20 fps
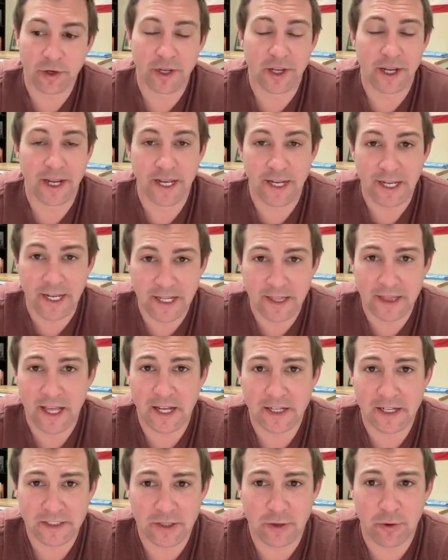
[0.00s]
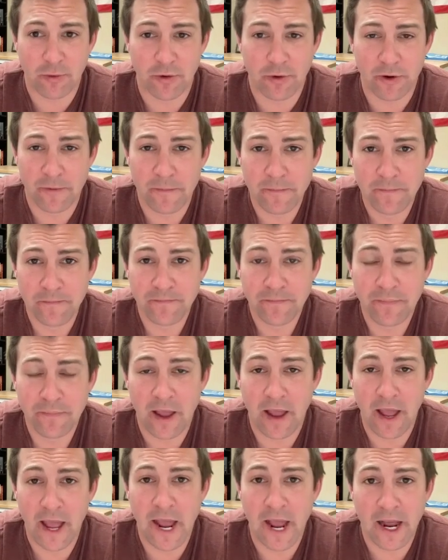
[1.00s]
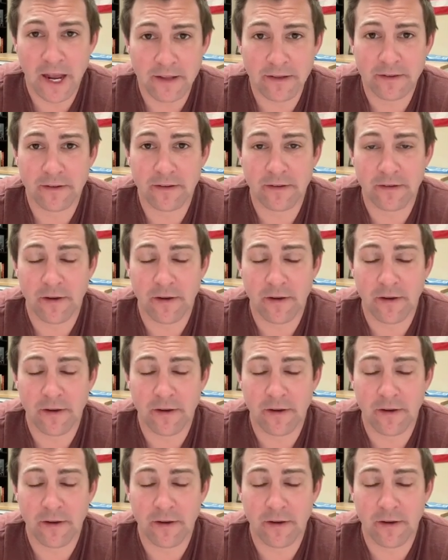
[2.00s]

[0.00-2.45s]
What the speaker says: You can get that score at